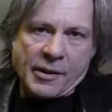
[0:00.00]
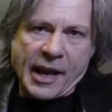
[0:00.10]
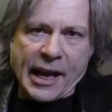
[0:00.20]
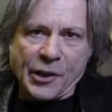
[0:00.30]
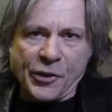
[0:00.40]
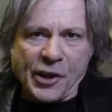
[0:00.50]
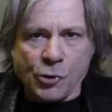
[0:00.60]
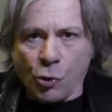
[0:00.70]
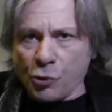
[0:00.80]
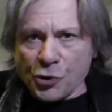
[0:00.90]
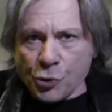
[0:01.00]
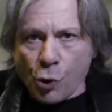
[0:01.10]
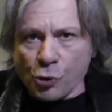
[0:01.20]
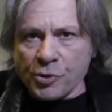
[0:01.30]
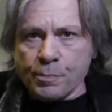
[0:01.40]
They had a thing called the
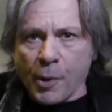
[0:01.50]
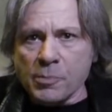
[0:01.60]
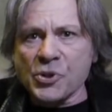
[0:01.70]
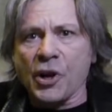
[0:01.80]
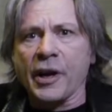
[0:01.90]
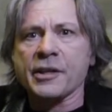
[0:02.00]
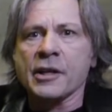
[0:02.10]
Norden Bombsight,